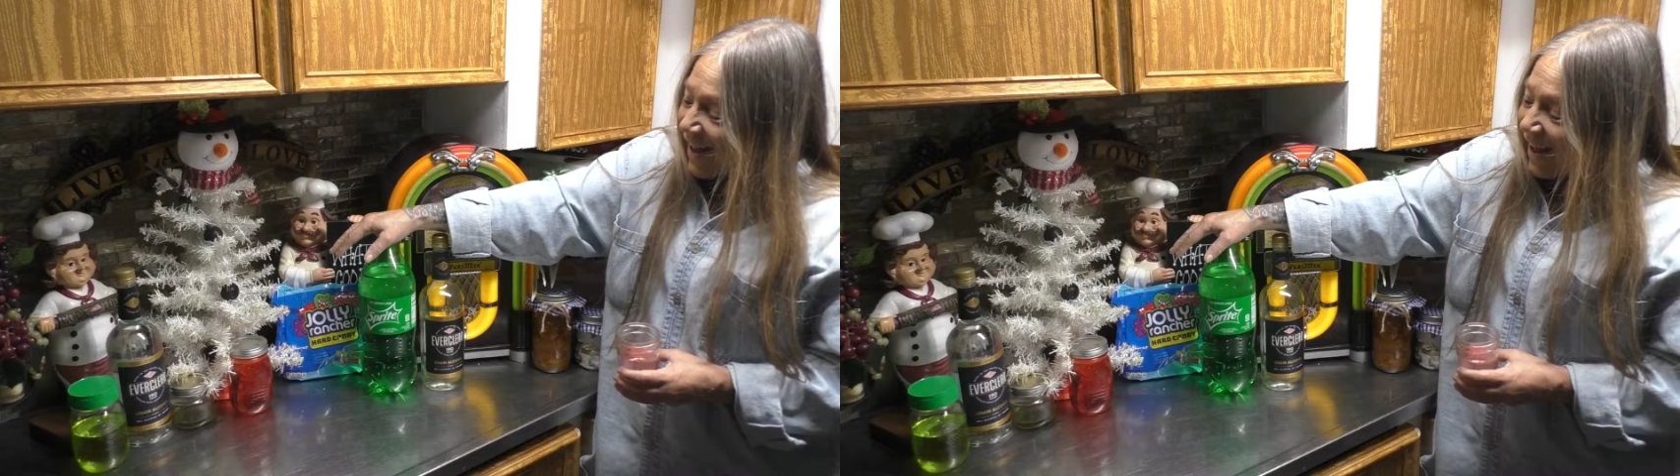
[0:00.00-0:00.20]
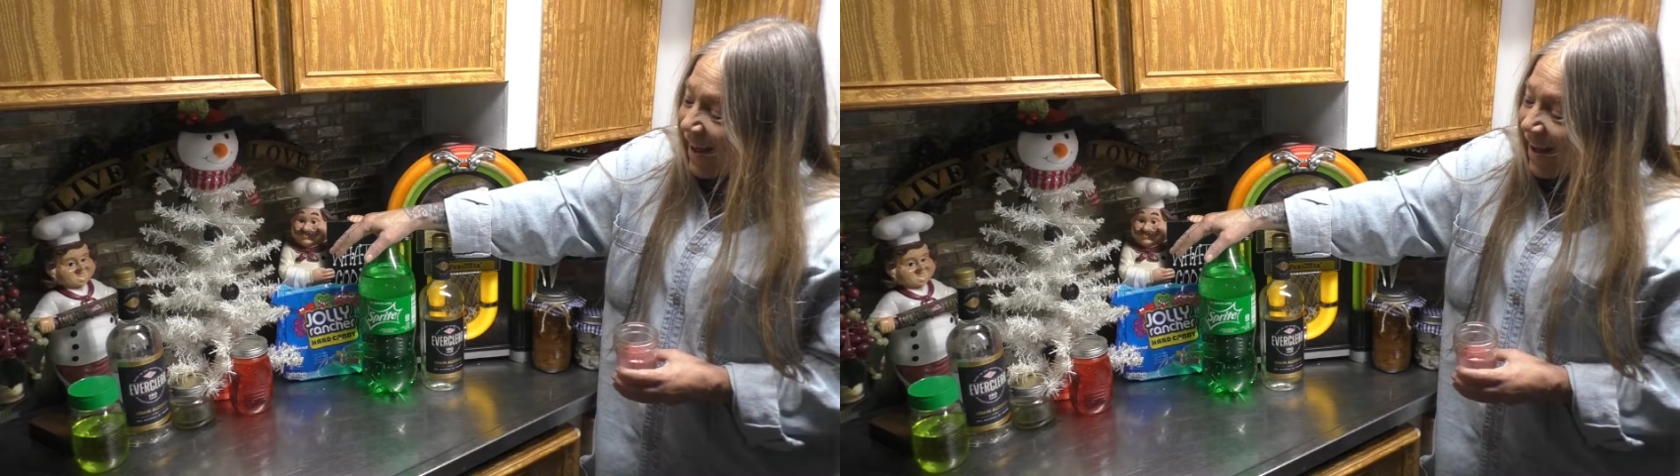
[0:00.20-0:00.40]

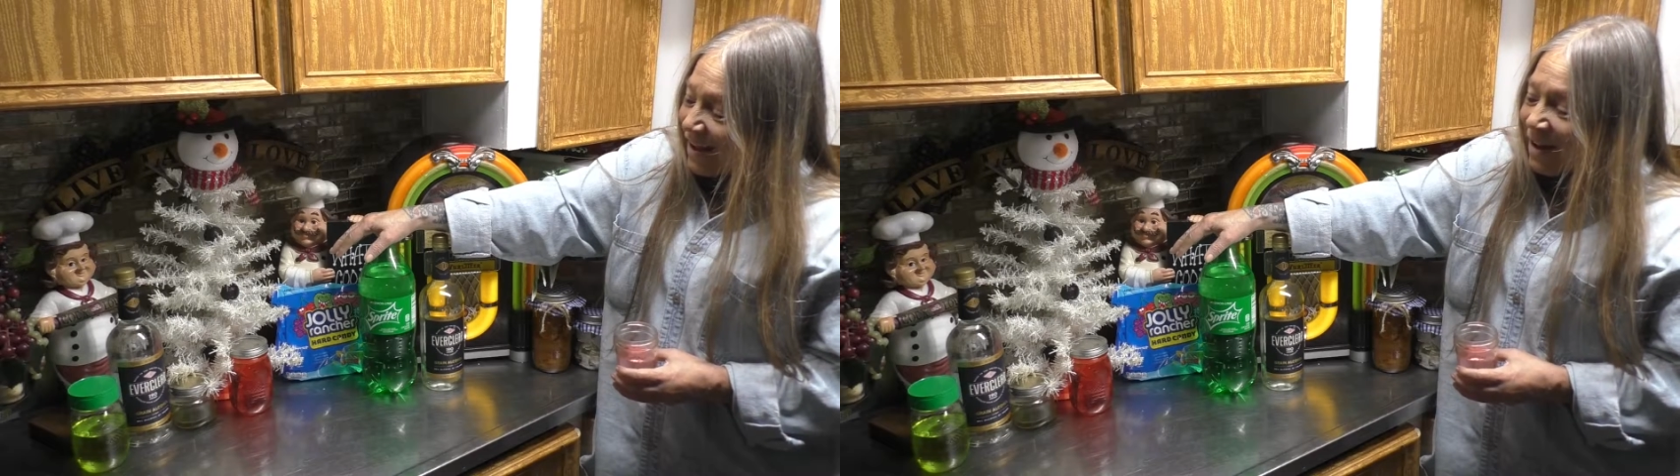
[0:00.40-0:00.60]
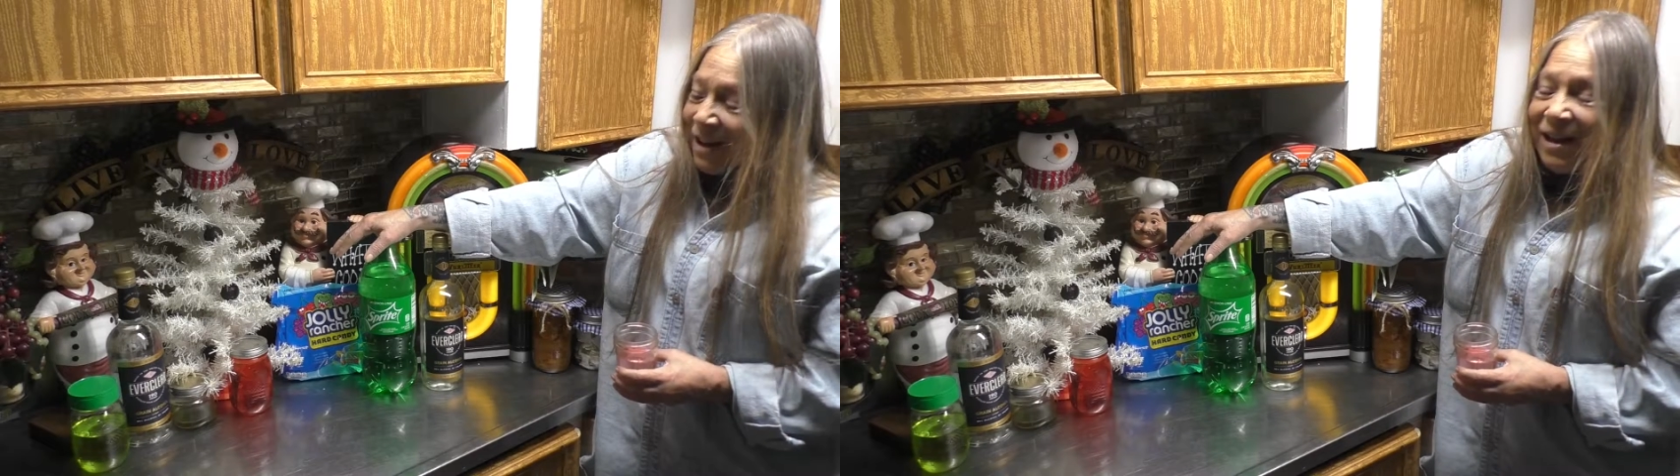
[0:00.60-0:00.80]

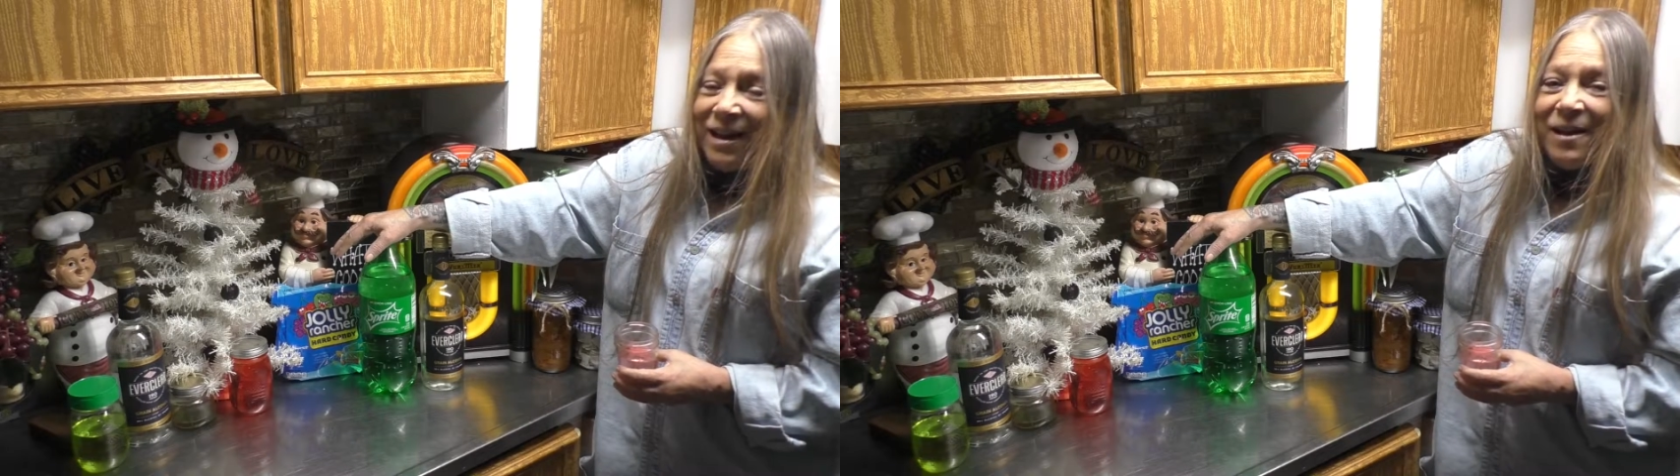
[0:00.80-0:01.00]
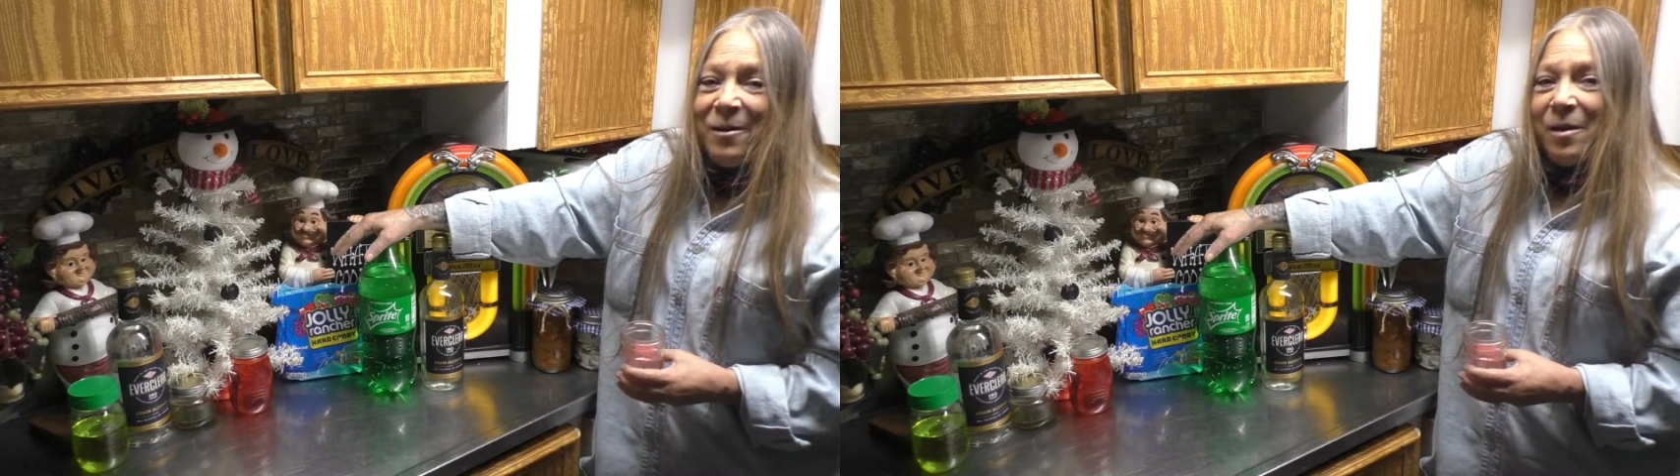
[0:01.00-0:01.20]
And
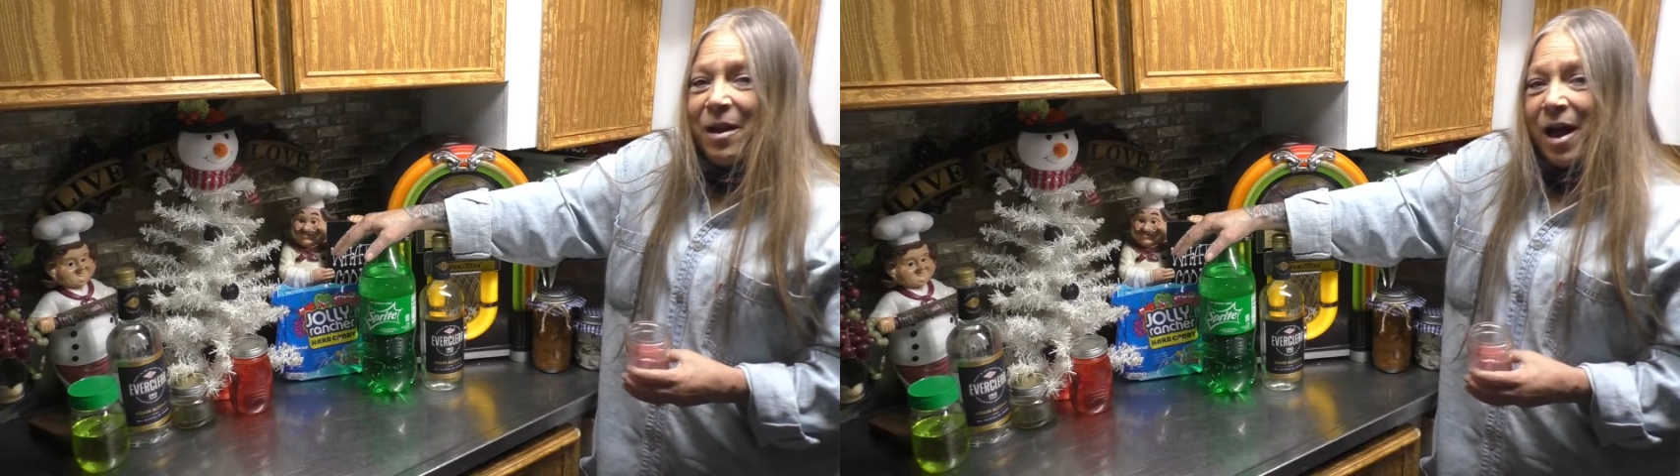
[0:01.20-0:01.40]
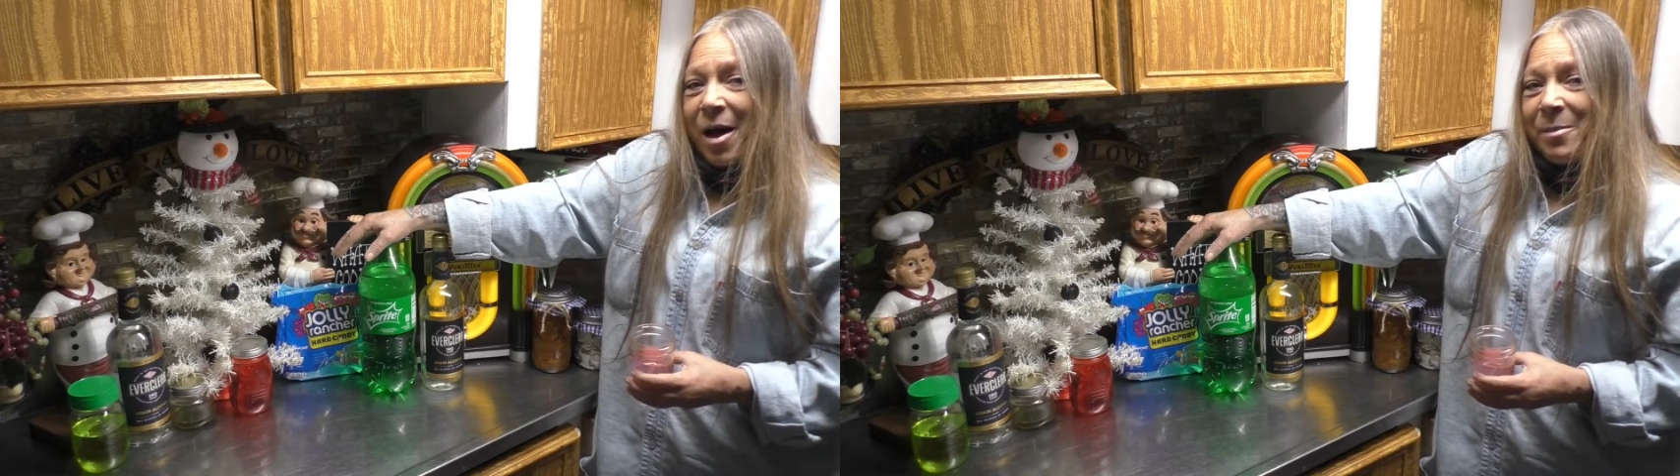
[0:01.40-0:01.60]

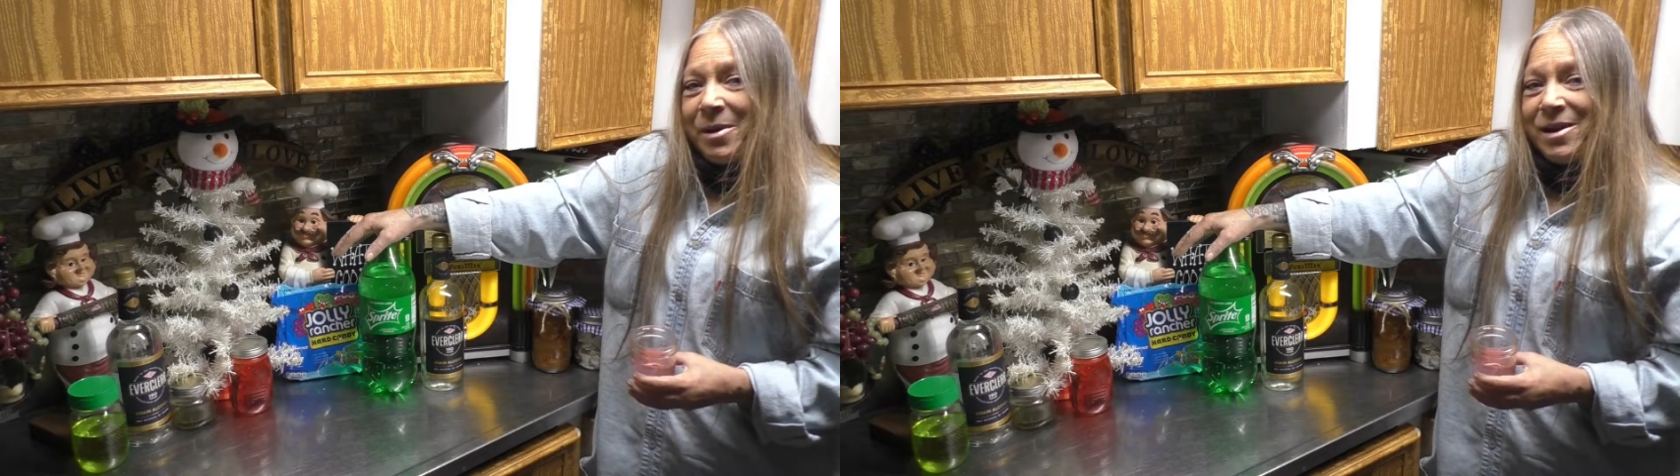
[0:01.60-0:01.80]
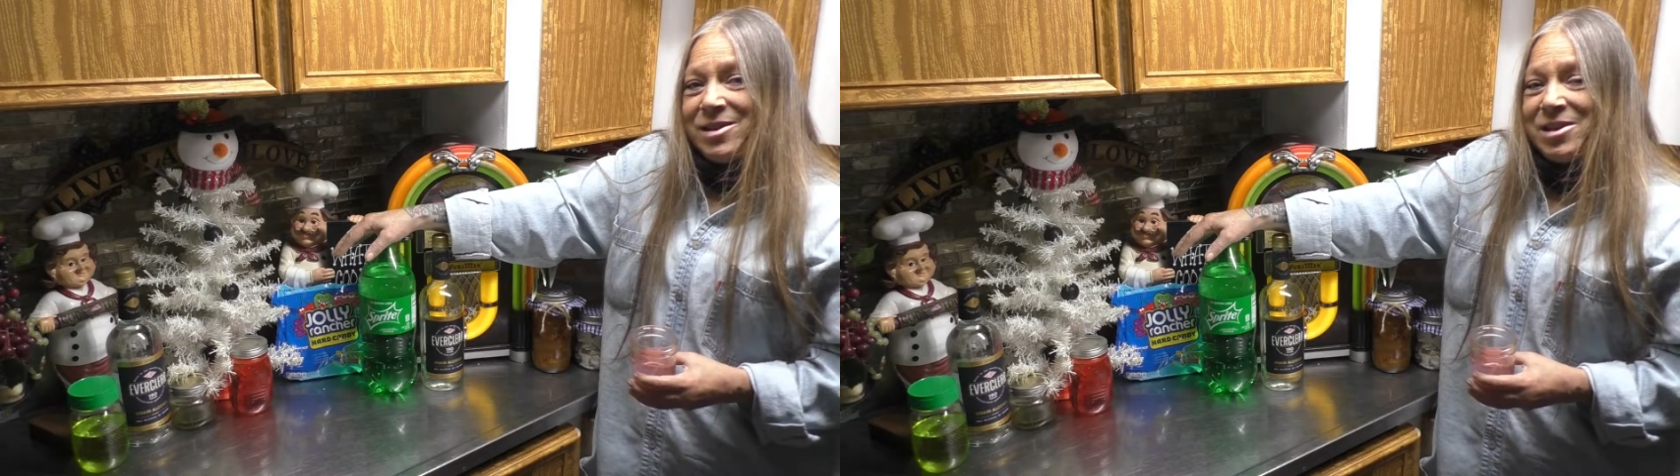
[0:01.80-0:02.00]
I'm
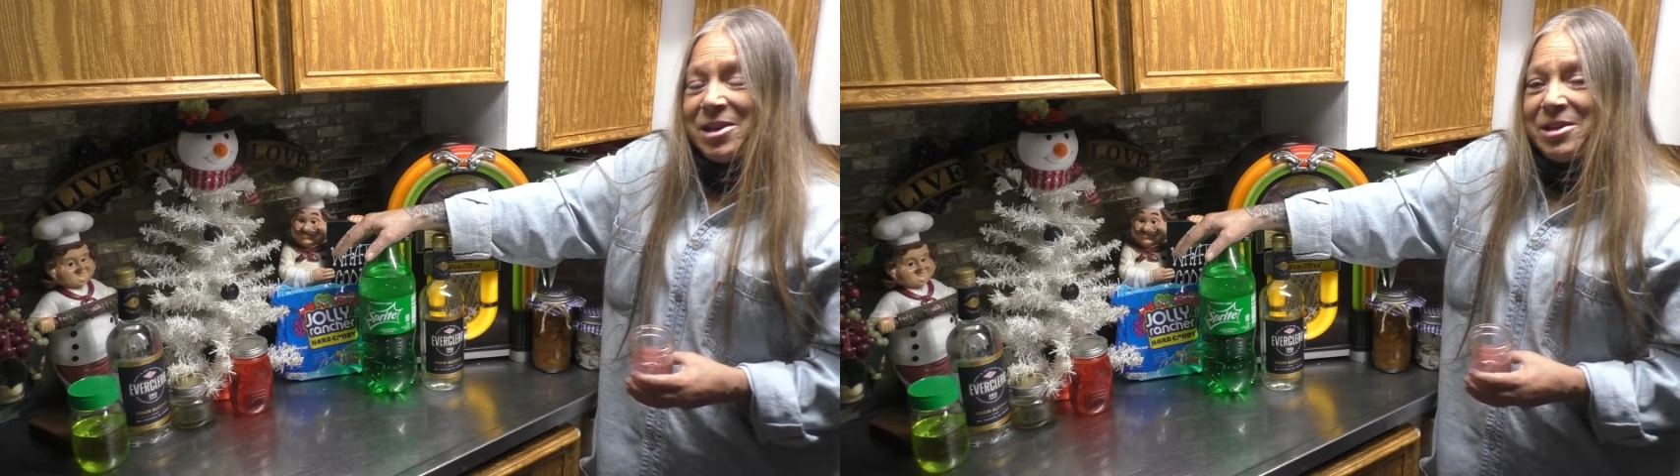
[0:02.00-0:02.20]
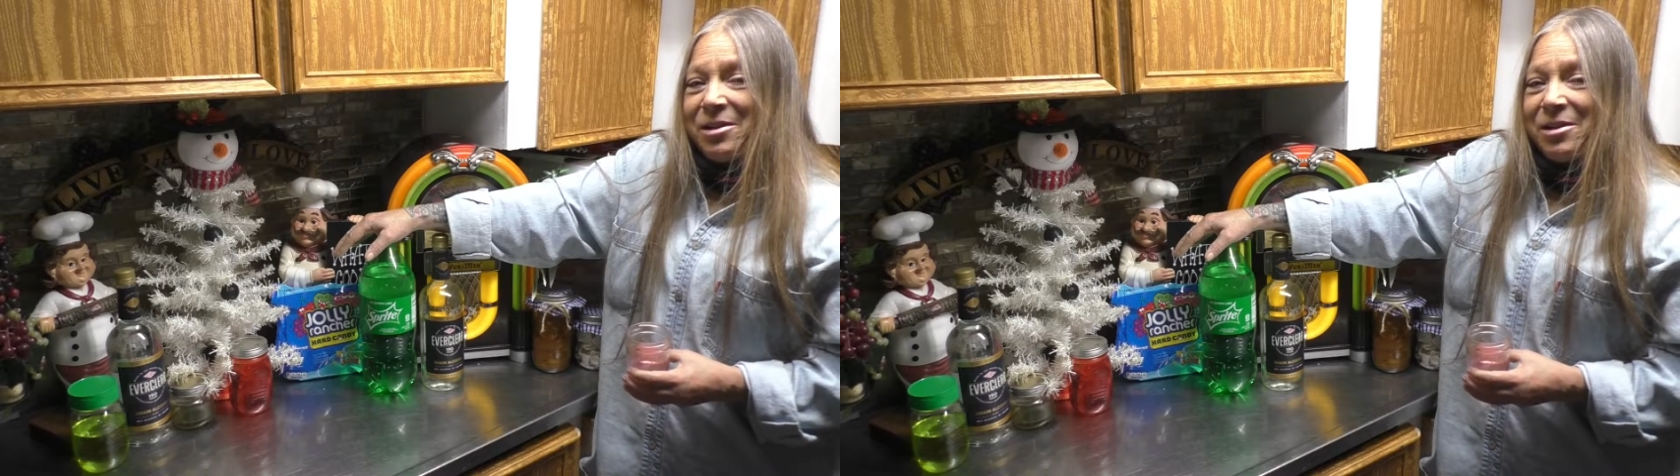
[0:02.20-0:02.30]
going to sit